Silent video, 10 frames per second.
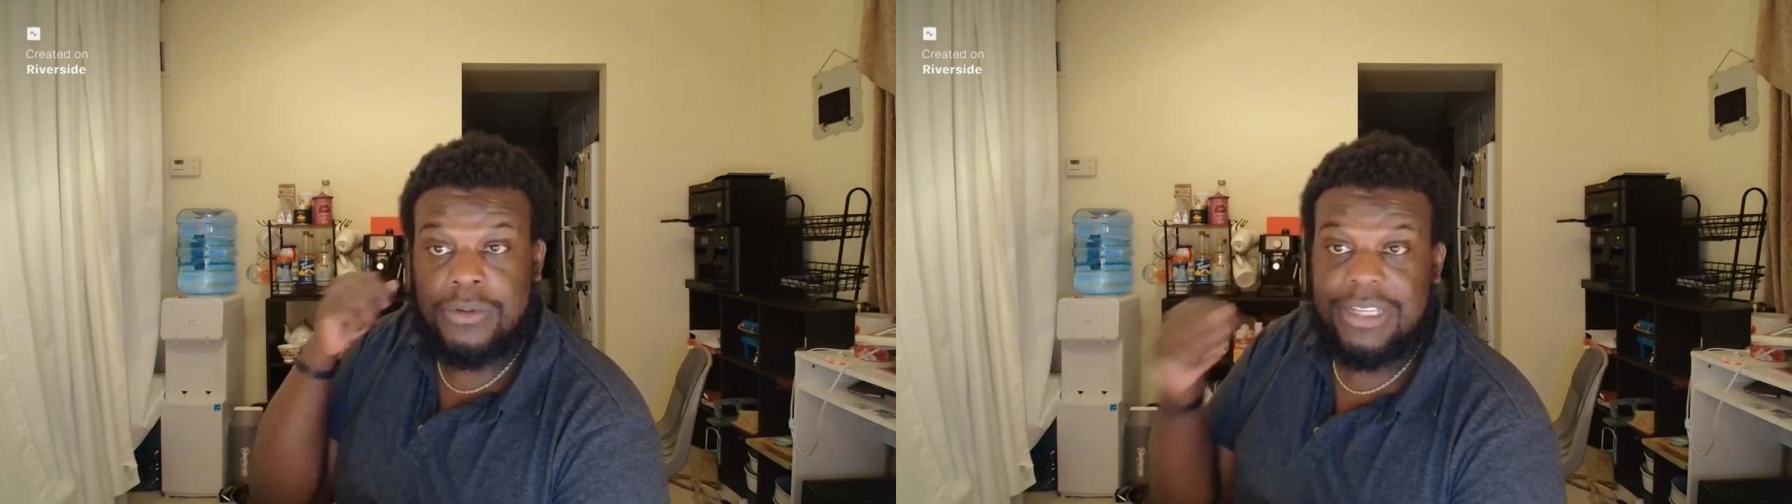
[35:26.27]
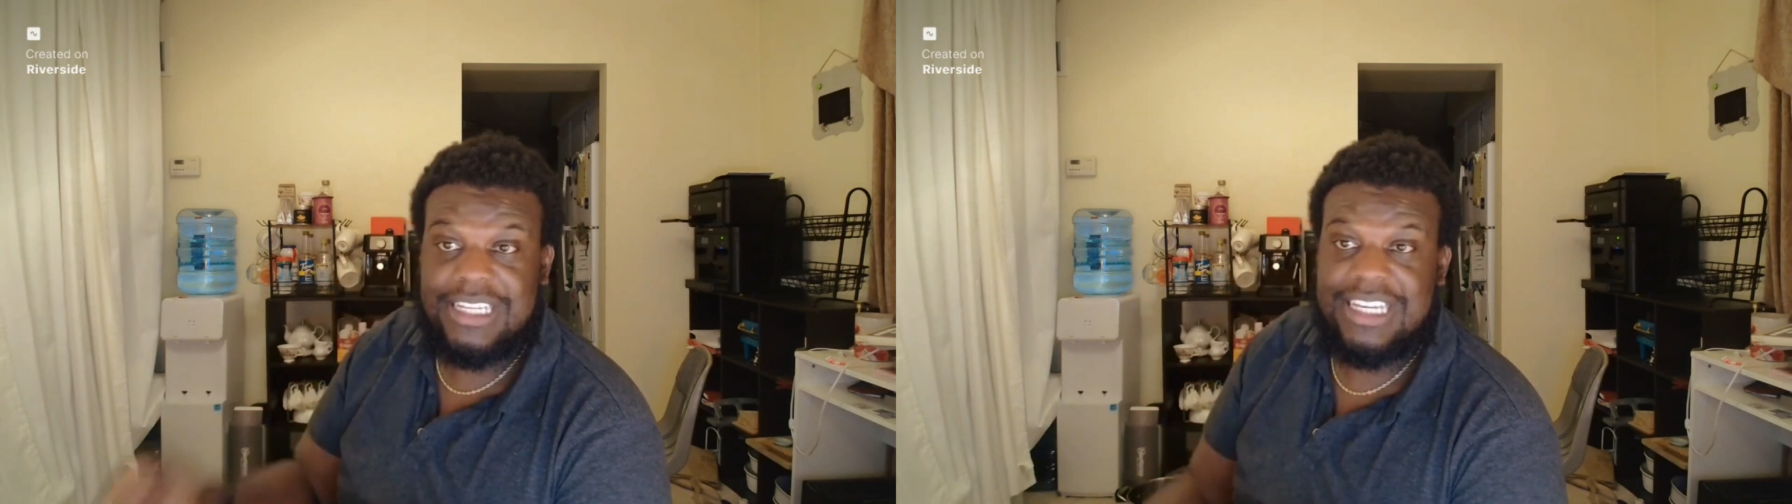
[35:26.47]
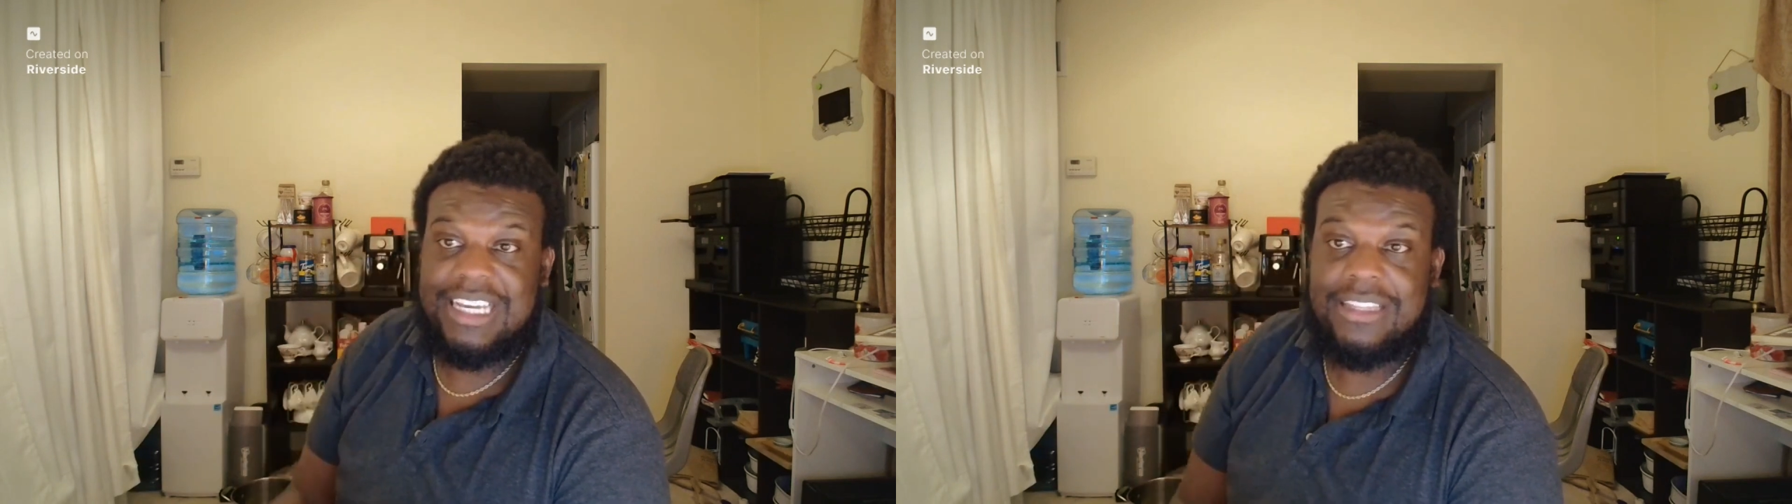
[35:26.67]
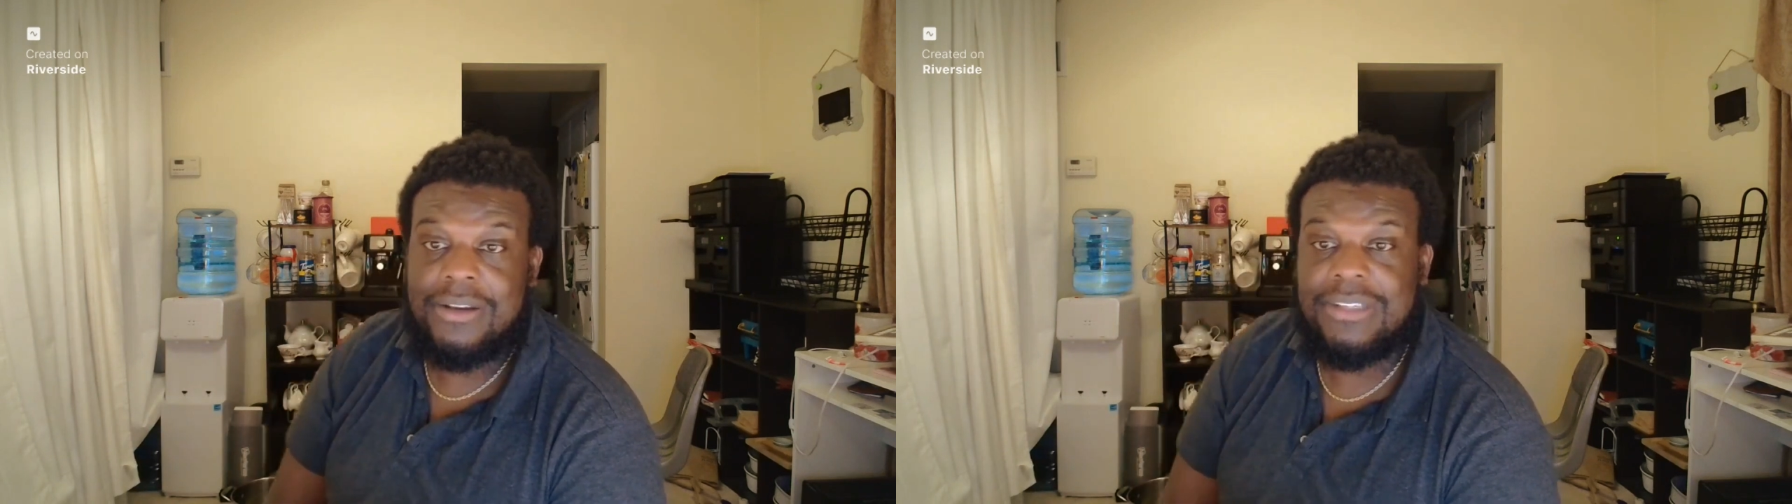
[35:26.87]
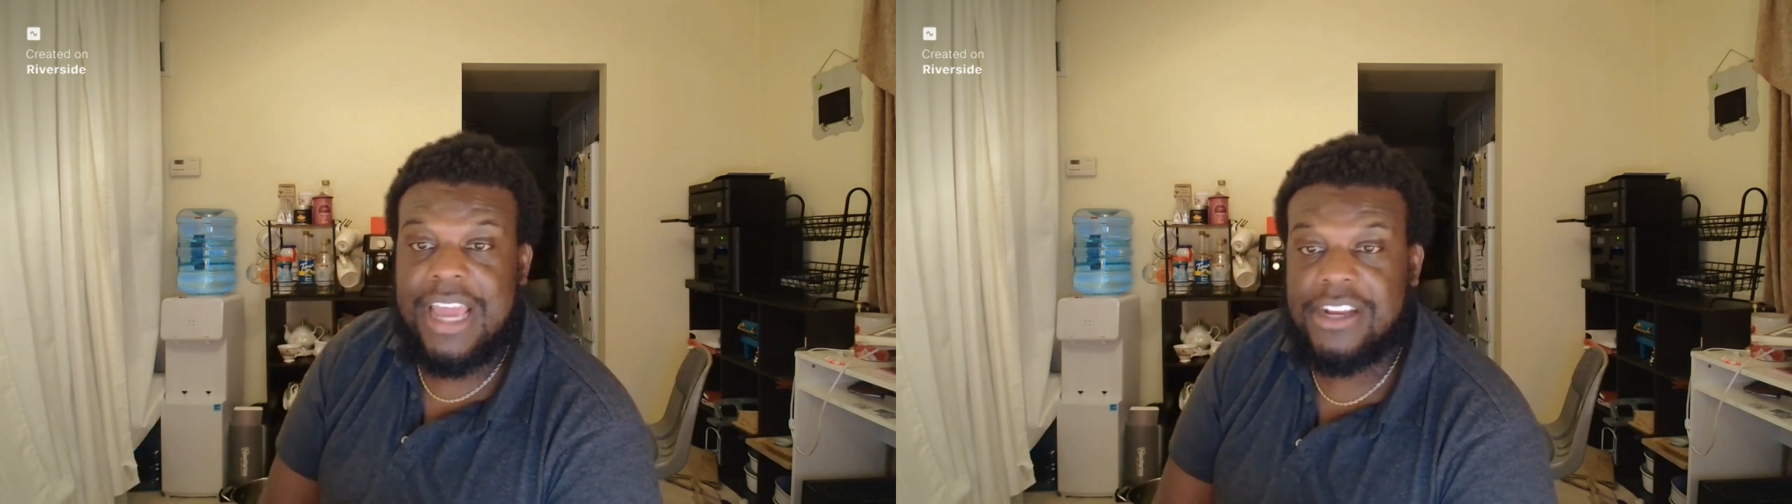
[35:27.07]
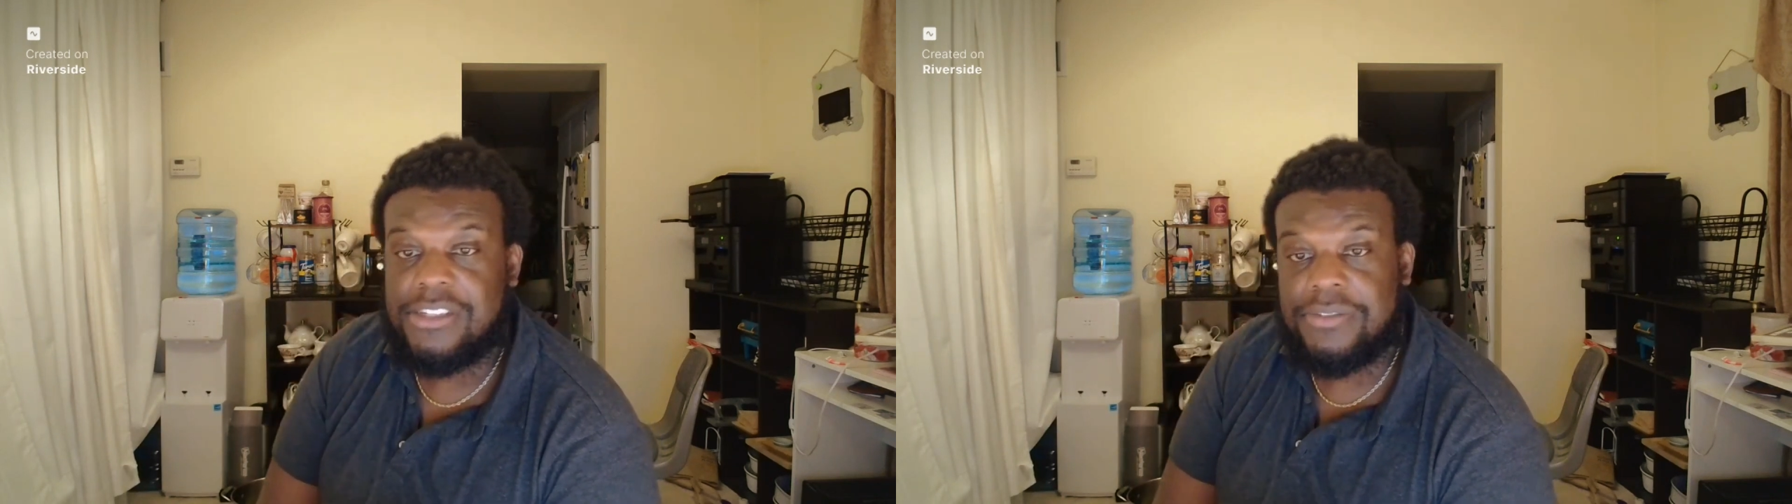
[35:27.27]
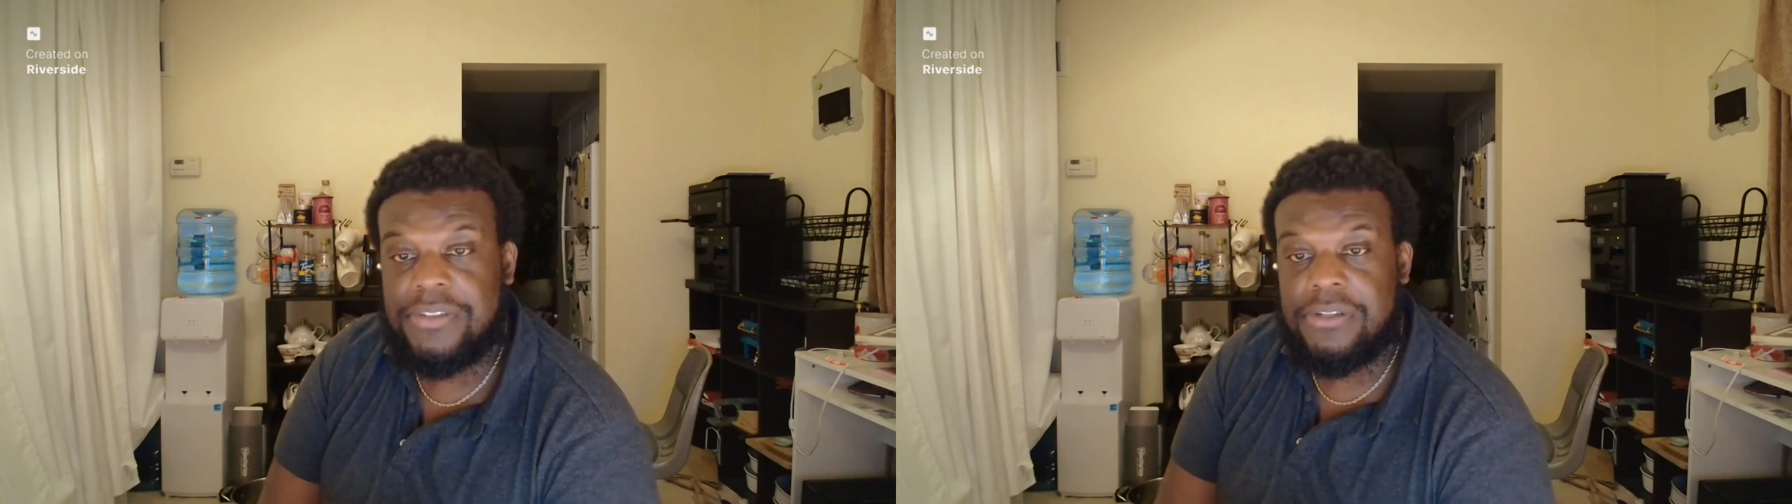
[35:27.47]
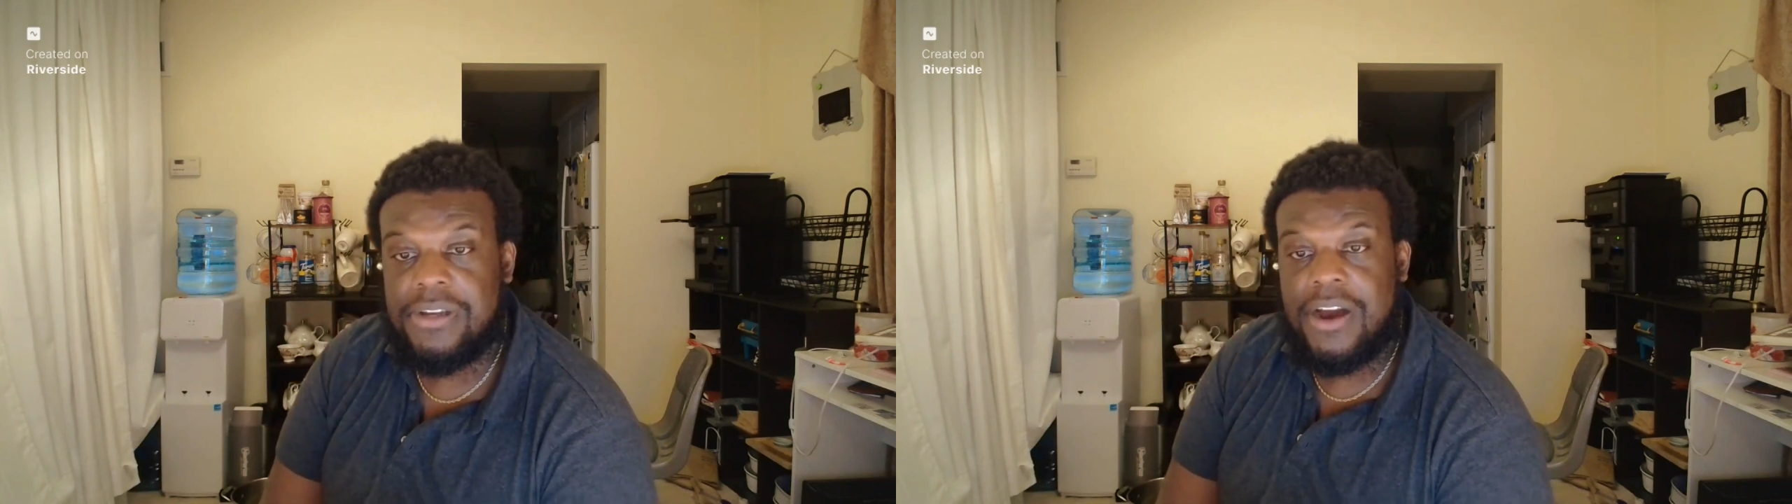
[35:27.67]
willing to get those extra
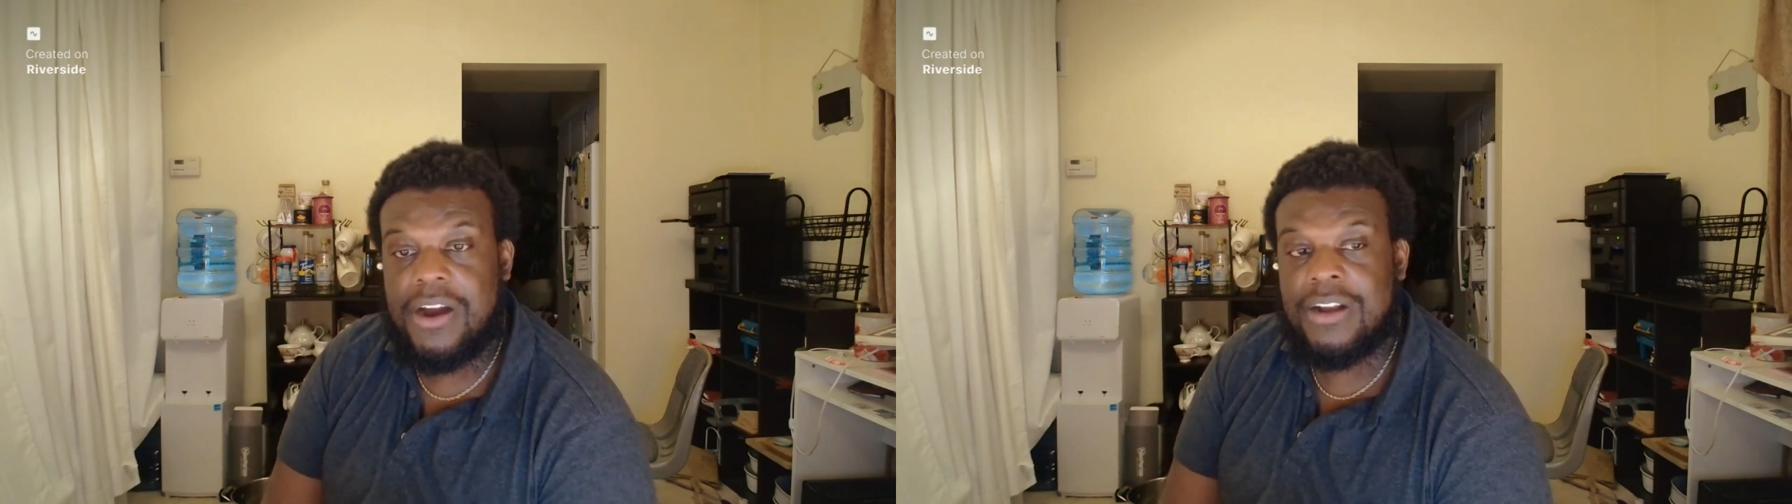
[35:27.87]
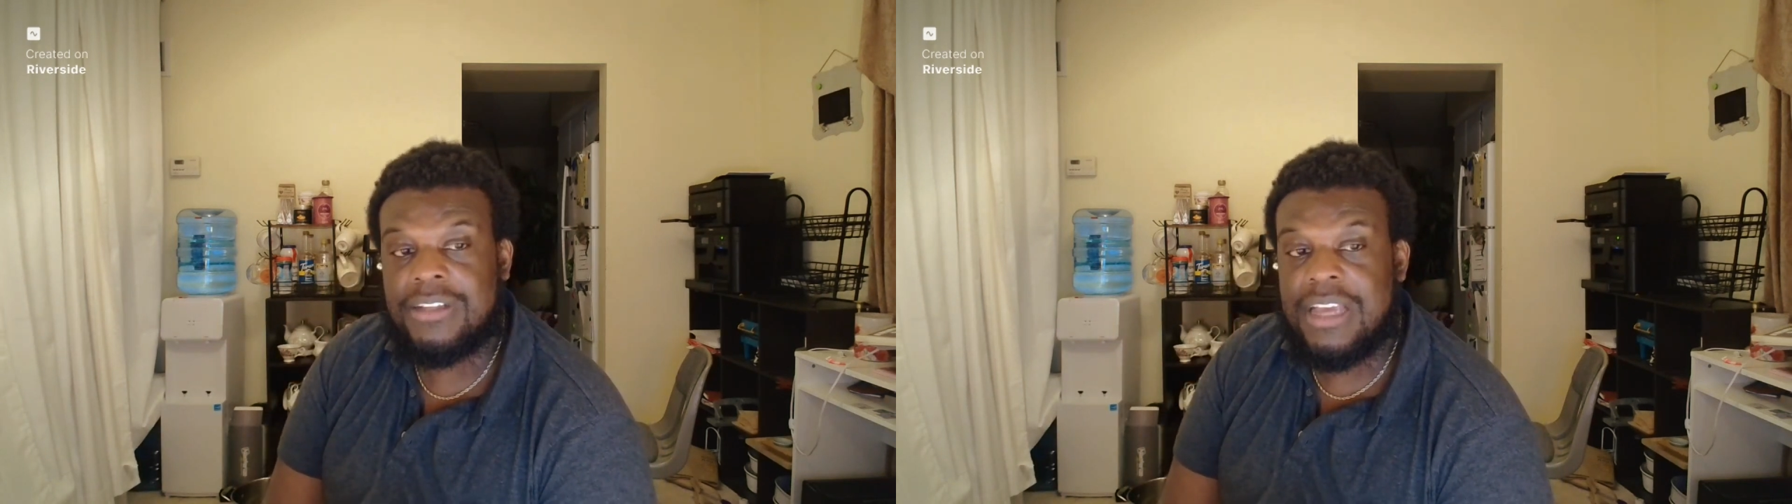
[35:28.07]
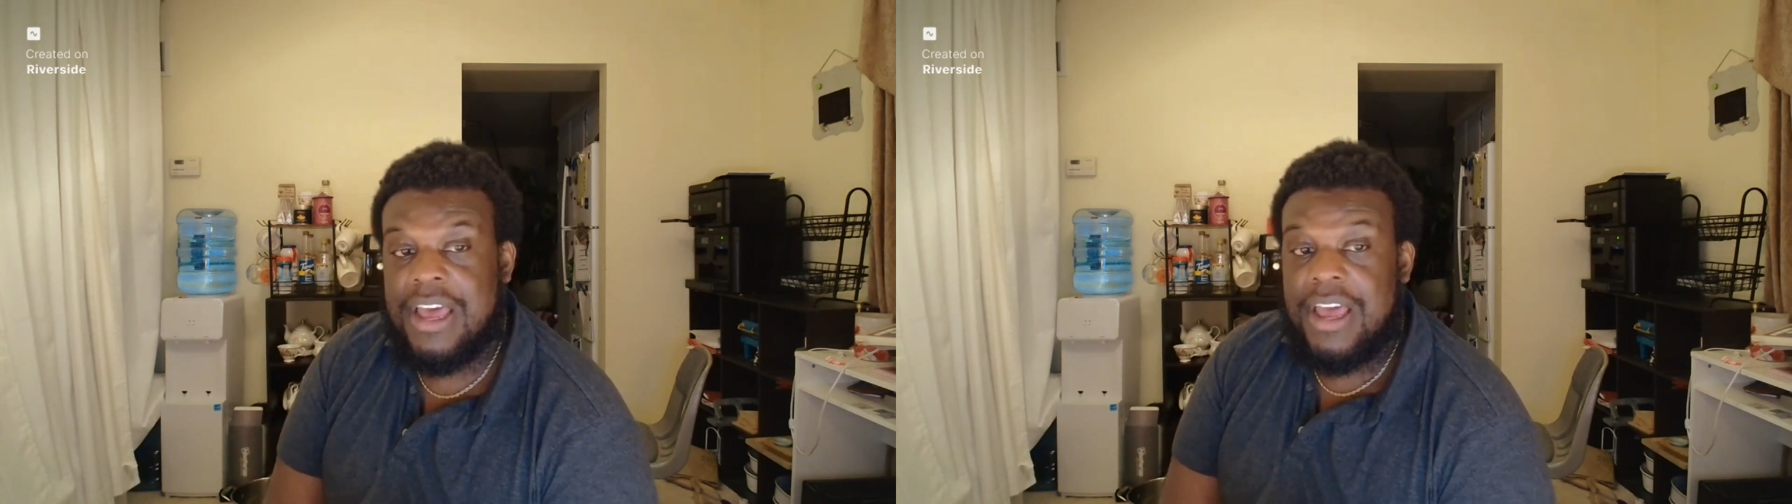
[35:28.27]
few yards,